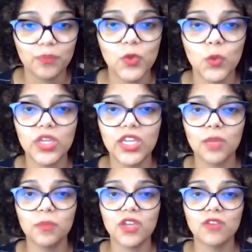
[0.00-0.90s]
We
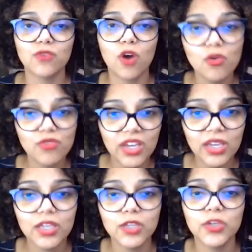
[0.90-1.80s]
keep
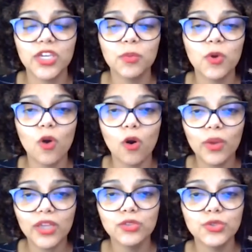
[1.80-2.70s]
evolving. You keep
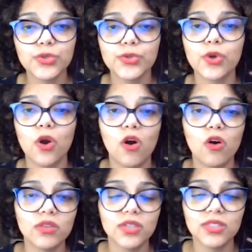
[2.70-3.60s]
going through
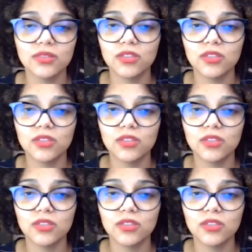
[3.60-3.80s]
all the